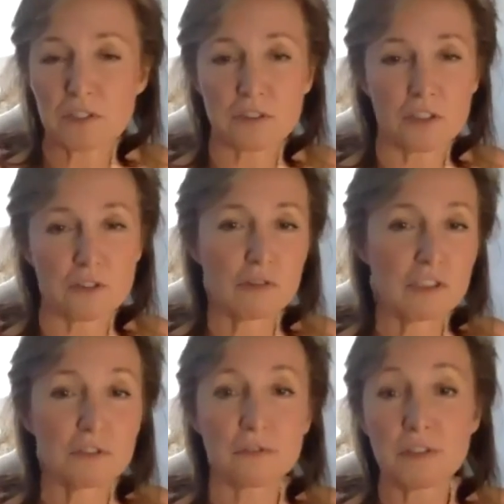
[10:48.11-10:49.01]
not only
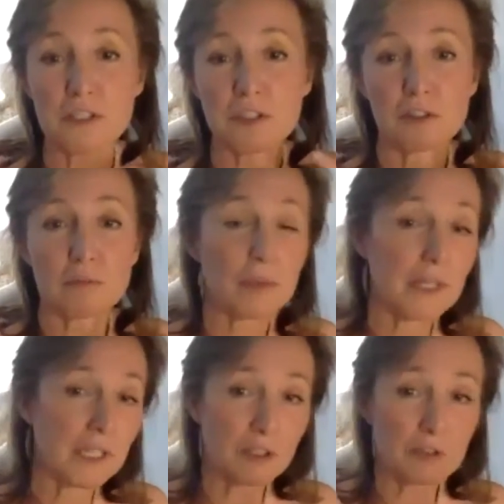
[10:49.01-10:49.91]
the physical
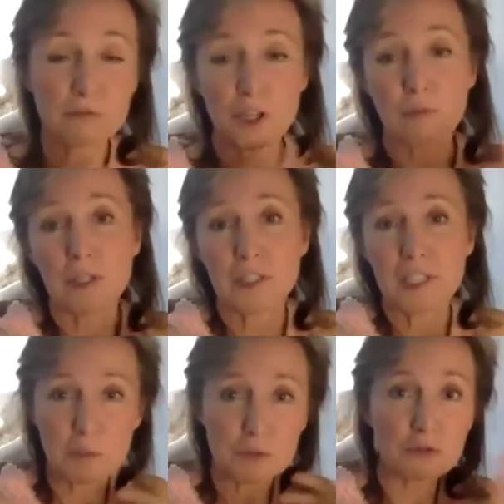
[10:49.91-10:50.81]
pain of not being
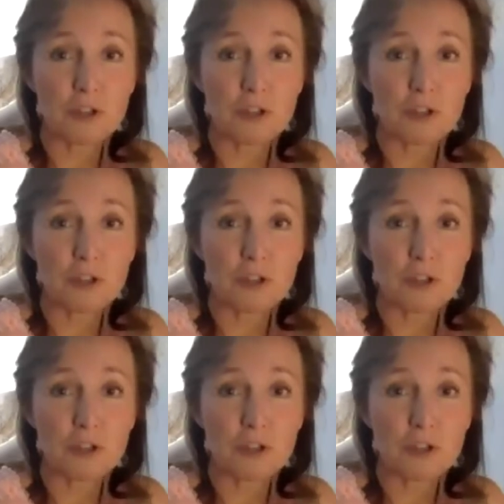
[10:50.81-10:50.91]
able to